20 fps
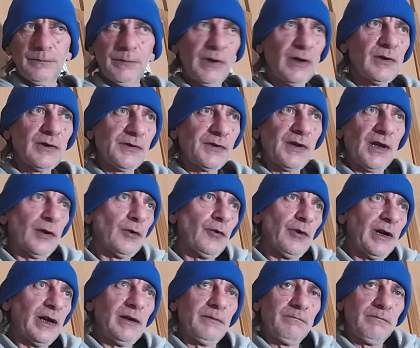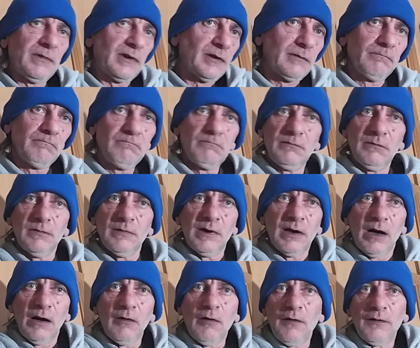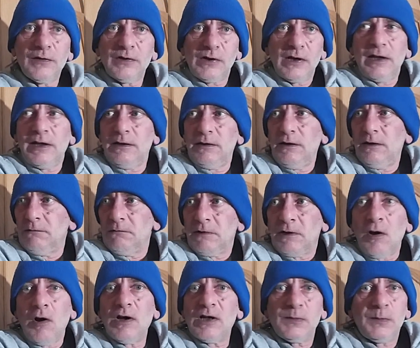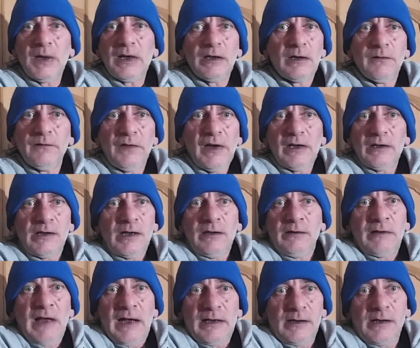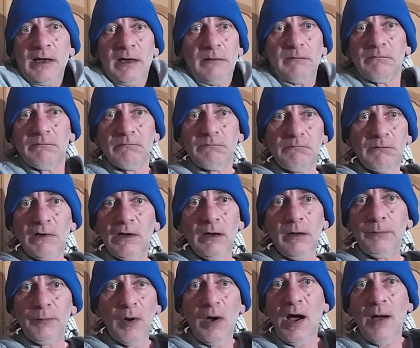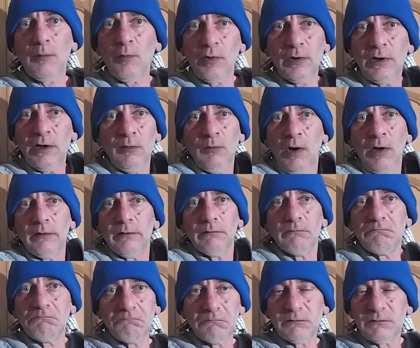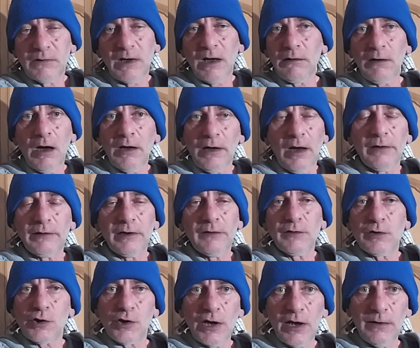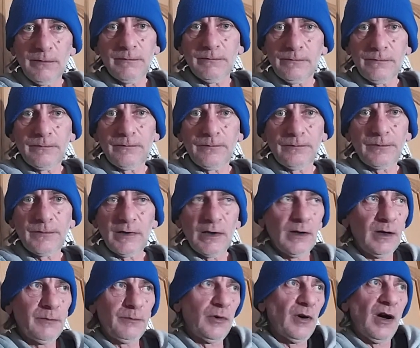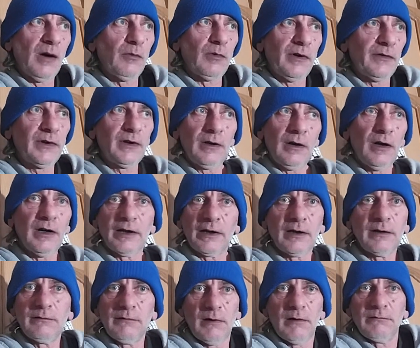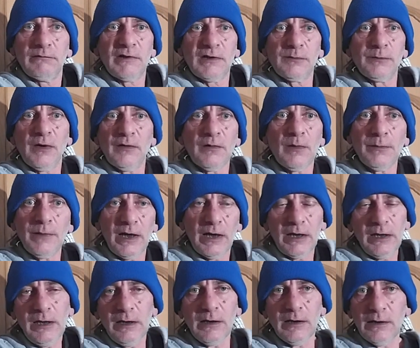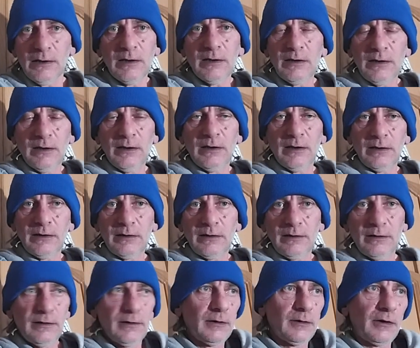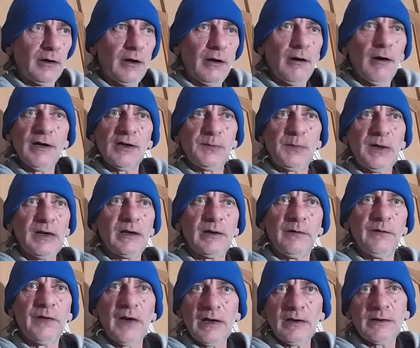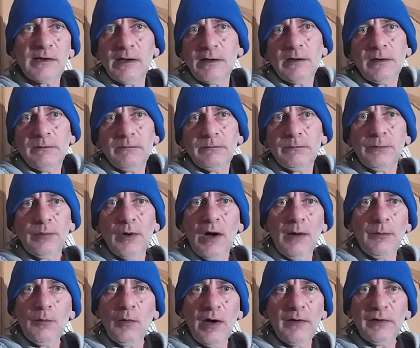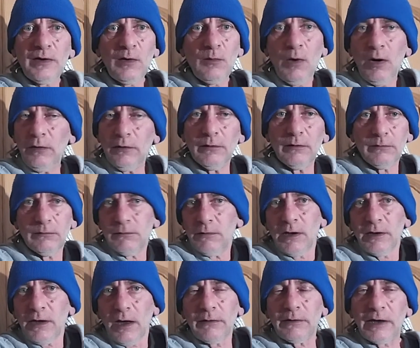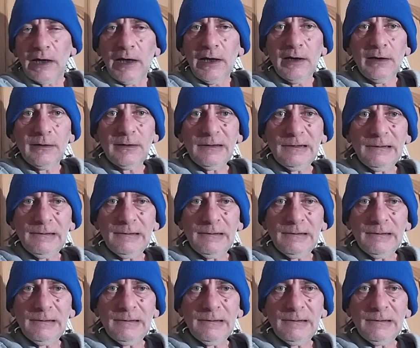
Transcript: because they'd already, you know, obviously the guy's been convicted. That's it. You know, put up what you want. I don't give a shit. You know, put up whatever you like. It doesn't bother me. The guy's been convicted. Put up whatever you want. I don't care.